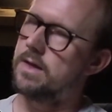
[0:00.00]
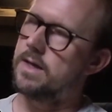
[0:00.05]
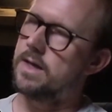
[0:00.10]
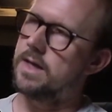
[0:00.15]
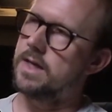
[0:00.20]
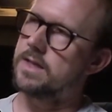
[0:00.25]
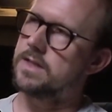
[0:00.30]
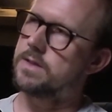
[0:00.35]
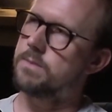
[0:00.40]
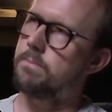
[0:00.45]

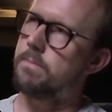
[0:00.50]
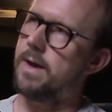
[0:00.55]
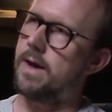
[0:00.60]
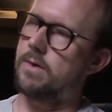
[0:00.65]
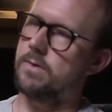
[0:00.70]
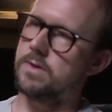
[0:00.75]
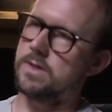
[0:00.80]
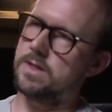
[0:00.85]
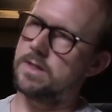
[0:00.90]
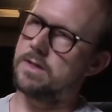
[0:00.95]

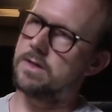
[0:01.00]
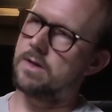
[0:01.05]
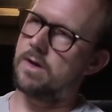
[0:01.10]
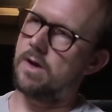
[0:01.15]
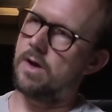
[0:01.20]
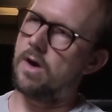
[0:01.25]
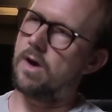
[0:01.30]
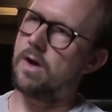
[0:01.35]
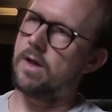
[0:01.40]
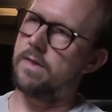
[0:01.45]
expounded
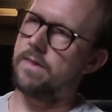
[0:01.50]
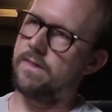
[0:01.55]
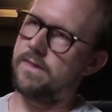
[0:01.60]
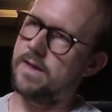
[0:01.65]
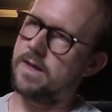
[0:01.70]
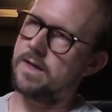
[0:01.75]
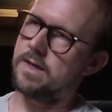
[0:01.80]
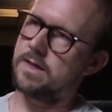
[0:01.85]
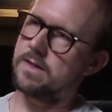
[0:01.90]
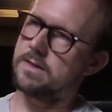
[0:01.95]
on
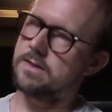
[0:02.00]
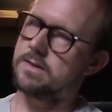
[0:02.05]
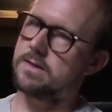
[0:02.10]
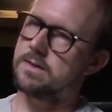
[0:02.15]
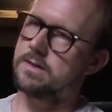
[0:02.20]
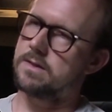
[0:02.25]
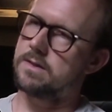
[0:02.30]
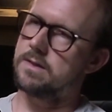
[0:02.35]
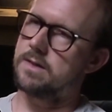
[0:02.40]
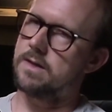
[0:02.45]

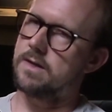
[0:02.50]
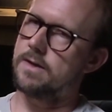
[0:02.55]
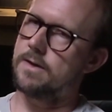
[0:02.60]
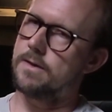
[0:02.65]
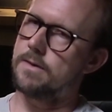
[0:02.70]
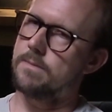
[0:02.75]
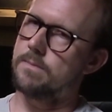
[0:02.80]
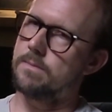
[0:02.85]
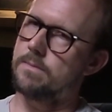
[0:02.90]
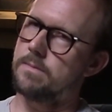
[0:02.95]
things.
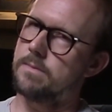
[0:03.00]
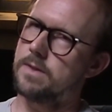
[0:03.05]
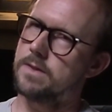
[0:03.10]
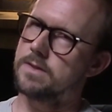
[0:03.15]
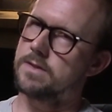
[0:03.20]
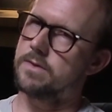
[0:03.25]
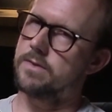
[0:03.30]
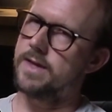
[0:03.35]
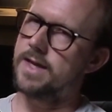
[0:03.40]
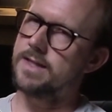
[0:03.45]
And
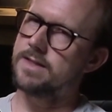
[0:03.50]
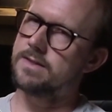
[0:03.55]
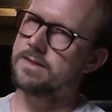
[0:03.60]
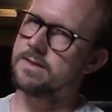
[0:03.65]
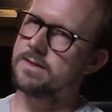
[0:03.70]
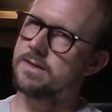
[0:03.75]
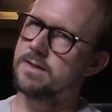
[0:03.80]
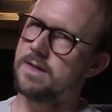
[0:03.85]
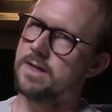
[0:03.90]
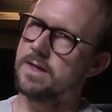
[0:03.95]
so
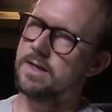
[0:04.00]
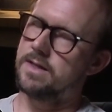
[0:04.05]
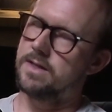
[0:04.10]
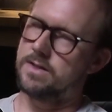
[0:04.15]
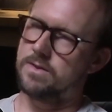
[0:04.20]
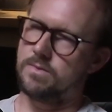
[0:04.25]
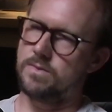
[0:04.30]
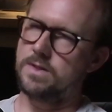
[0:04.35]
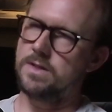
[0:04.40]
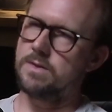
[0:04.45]
that's
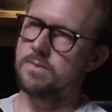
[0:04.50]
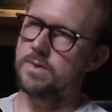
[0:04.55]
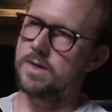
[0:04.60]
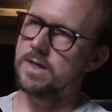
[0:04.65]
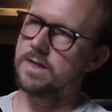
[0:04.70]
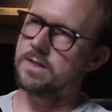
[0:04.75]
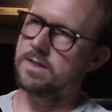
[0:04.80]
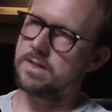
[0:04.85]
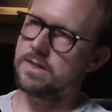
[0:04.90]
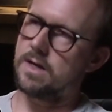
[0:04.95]
really where
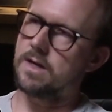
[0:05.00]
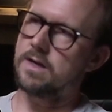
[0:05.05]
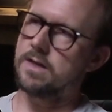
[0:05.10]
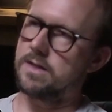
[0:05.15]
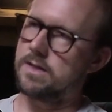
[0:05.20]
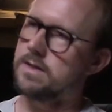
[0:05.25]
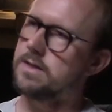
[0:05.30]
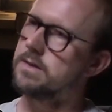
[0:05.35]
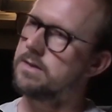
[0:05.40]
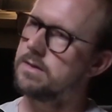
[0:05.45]
it
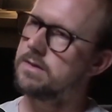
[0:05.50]
started.